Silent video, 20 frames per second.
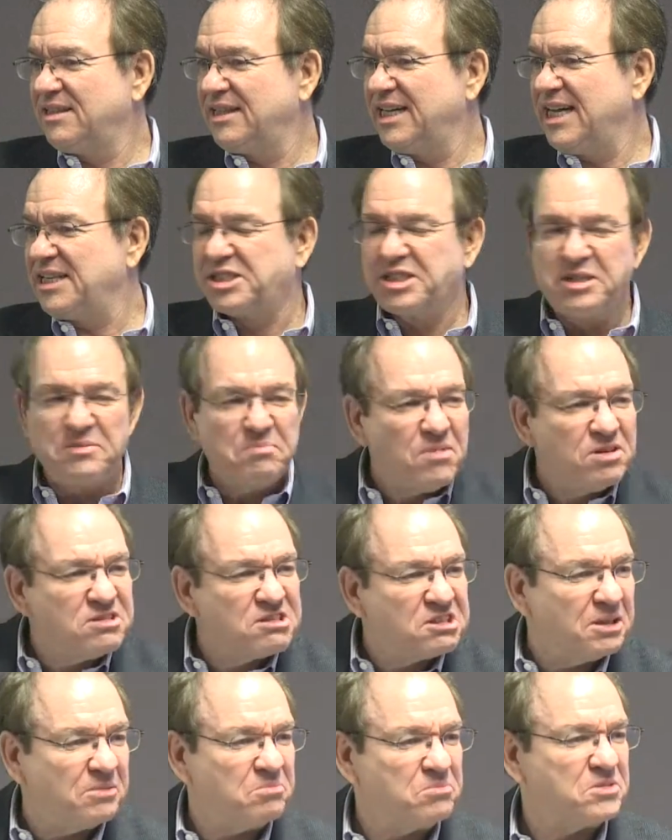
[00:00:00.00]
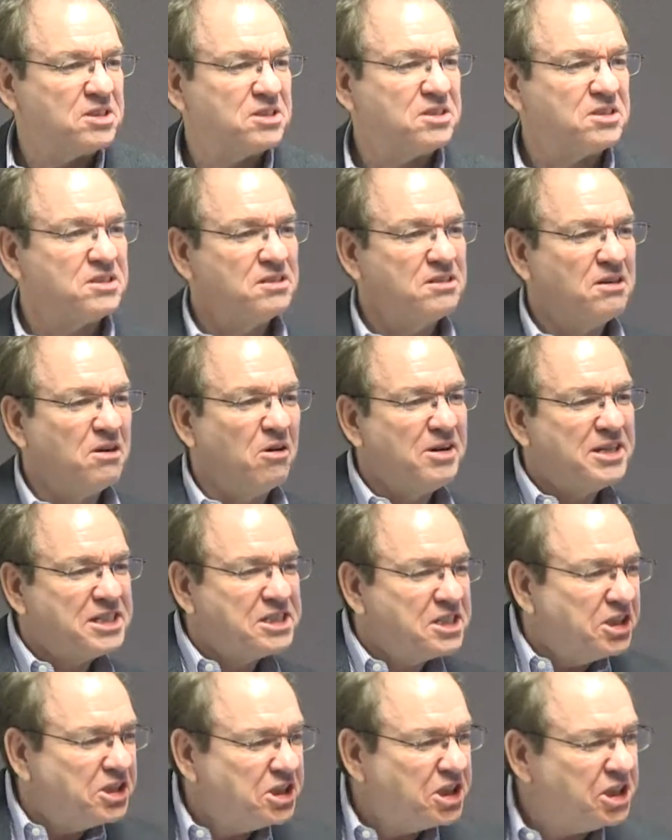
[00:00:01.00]
it's the Muslims, or it's
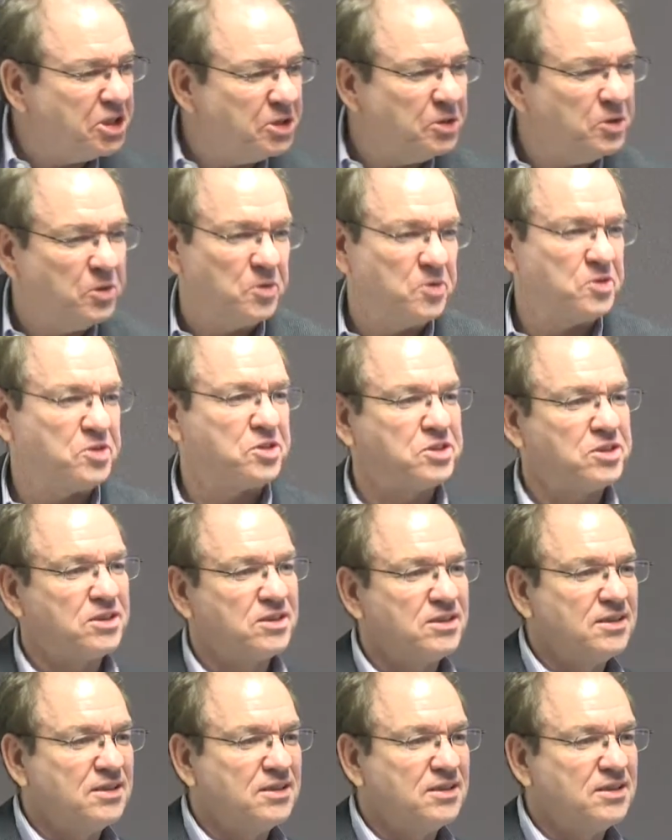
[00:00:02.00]
the Jews,